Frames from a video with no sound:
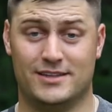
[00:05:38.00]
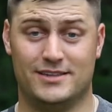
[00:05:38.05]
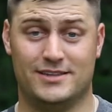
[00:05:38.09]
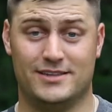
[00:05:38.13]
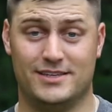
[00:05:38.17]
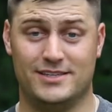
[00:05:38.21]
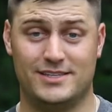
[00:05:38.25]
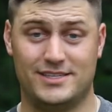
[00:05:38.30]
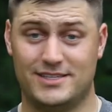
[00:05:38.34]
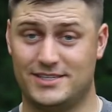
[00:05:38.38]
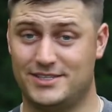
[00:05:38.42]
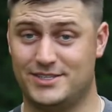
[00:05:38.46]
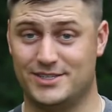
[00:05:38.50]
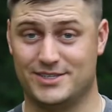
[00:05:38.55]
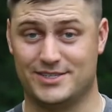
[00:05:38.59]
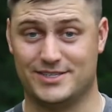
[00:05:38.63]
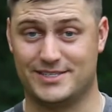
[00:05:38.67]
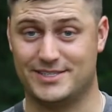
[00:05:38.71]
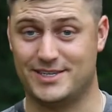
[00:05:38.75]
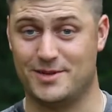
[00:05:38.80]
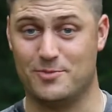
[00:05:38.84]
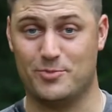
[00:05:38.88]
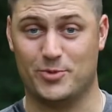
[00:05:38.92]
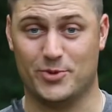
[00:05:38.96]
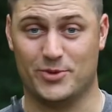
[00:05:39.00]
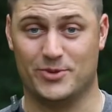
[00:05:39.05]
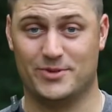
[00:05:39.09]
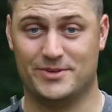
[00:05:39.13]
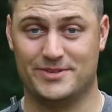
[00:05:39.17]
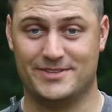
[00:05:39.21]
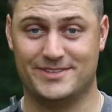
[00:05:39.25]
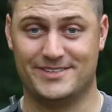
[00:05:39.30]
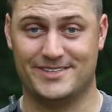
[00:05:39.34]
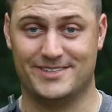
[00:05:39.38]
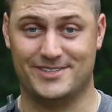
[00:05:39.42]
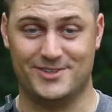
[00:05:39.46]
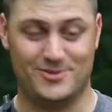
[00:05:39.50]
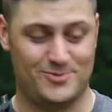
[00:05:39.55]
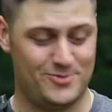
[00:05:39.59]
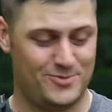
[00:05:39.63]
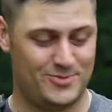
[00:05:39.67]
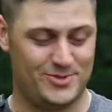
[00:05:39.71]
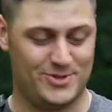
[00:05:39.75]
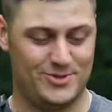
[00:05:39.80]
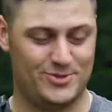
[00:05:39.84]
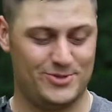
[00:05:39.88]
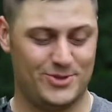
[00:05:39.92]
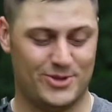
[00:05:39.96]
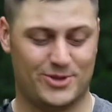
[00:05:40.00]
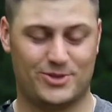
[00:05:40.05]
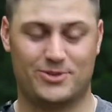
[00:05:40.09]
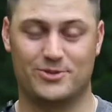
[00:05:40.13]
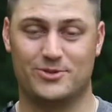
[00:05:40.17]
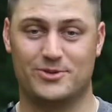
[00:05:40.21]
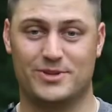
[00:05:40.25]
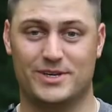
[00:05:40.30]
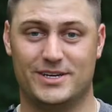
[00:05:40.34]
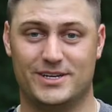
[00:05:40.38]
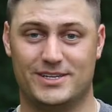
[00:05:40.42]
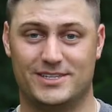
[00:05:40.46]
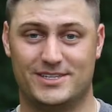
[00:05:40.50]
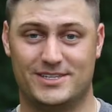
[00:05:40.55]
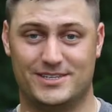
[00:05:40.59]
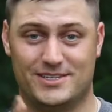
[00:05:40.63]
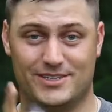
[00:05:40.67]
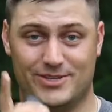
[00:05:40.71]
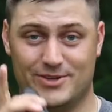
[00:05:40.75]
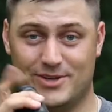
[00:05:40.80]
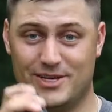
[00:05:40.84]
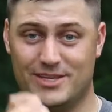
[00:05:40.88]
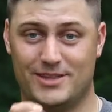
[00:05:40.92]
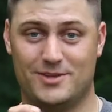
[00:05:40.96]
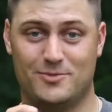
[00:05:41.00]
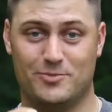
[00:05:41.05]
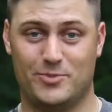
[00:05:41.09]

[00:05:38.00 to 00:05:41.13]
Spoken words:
This is just simple. You look through this, you hit the